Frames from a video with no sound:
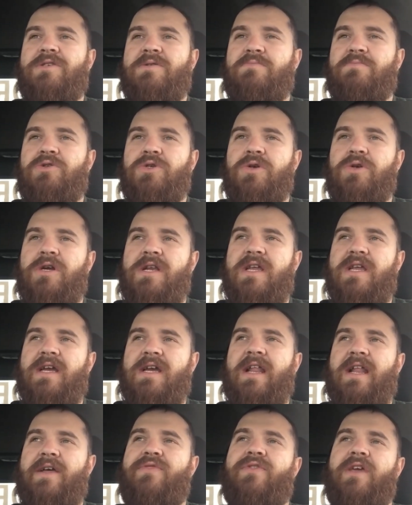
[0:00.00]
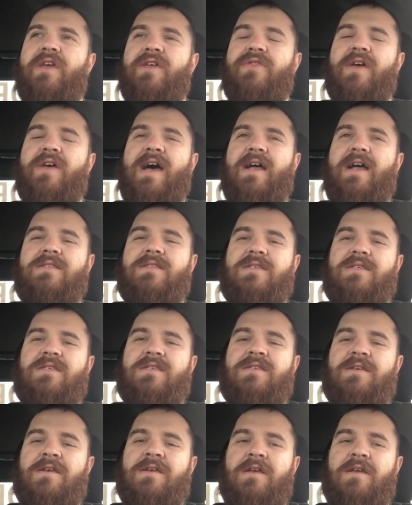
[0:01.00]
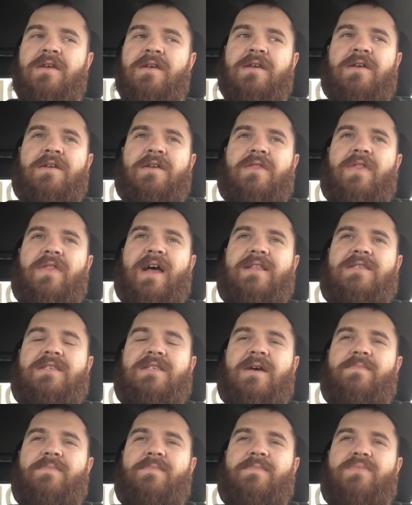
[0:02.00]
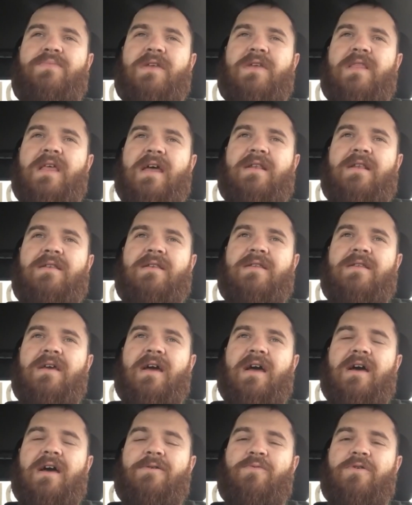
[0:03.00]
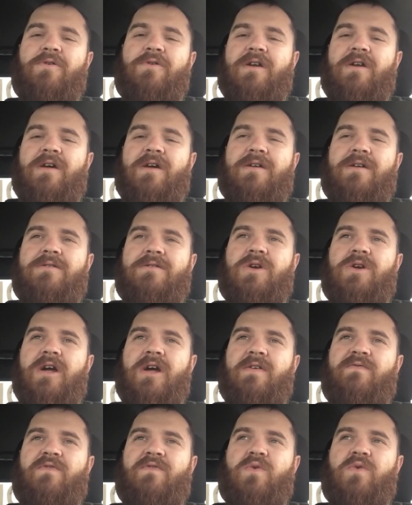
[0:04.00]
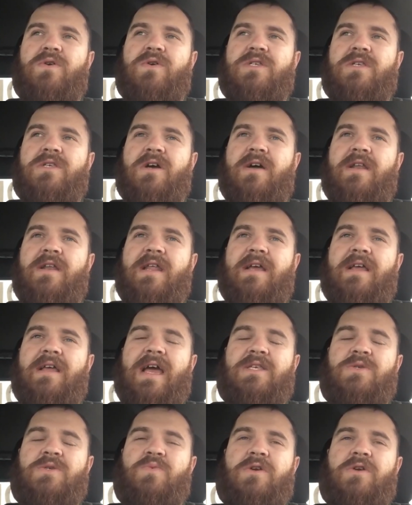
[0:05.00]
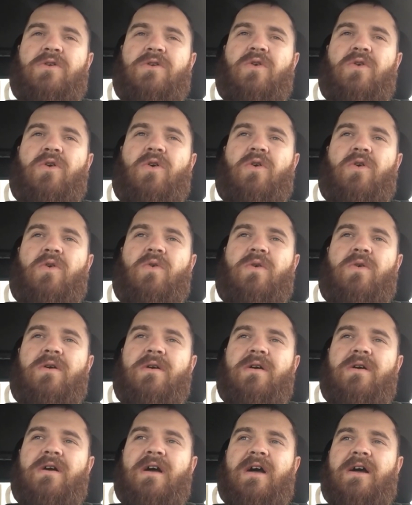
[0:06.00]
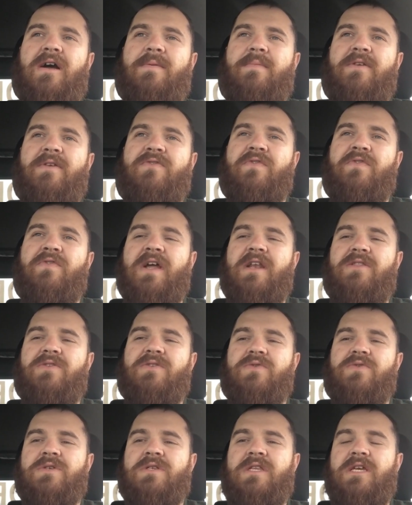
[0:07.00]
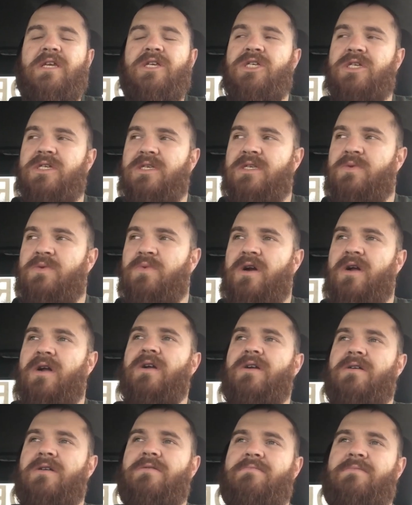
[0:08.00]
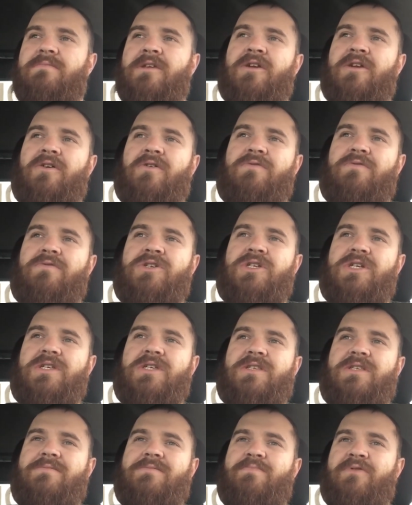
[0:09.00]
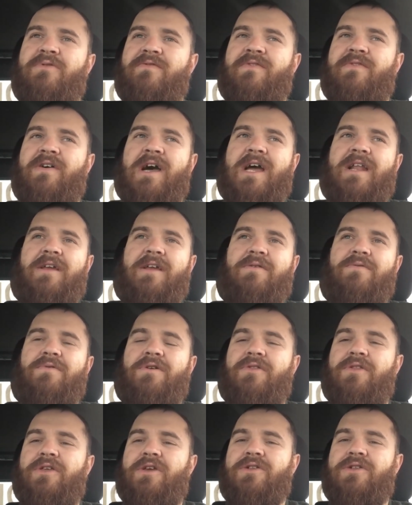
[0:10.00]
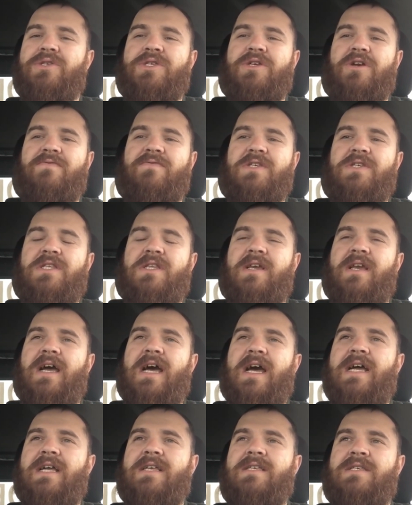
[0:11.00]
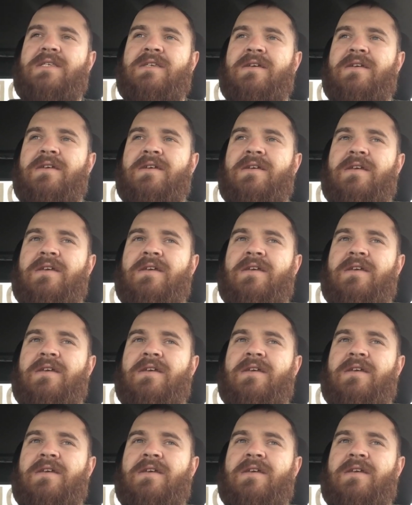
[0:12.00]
doing some treating, and I think that's something that we're gonna try to focus on as we grow. Is finding those niches where just providing really good service to guys